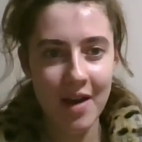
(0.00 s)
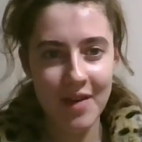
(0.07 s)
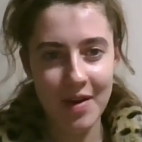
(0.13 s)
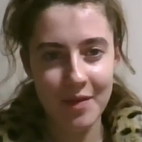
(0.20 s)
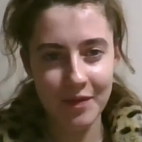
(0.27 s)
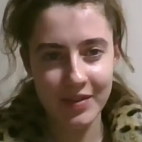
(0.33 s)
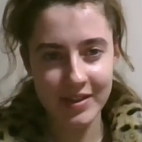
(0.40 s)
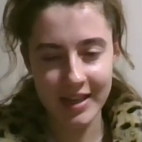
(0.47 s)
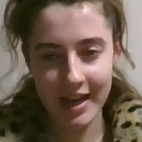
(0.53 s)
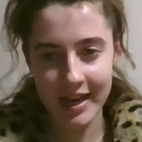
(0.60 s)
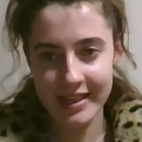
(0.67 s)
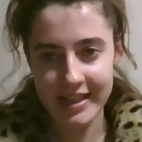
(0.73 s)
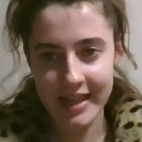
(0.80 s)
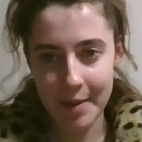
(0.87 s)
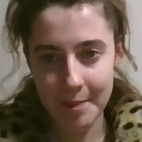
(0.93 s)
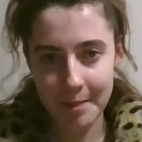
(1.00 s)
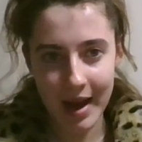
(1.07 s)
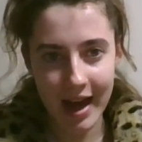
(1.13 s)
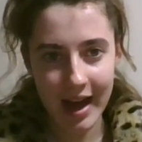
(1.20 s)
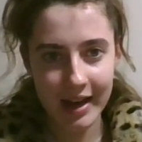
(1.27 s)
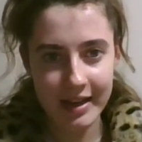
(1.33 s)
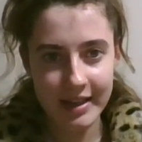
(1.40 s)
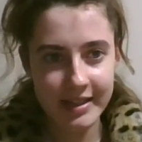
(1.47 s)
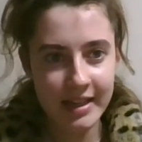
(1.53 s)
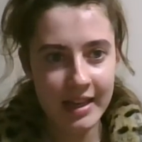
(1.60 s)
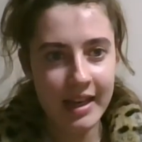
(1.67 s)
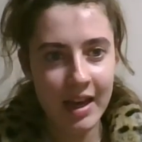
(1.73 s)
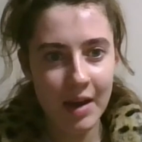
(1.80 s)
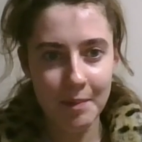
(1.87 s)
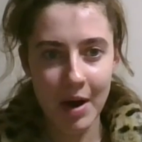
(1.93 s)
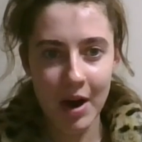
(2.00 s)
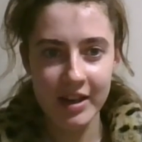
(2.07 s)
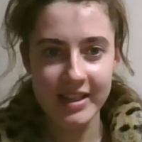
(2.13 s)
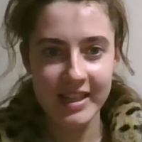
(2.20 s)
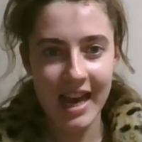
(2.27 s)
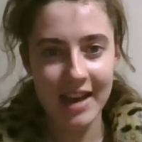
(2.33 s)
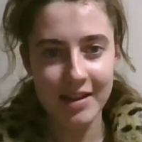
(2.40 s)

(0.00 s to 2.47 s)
And I hope I've emphasised the impact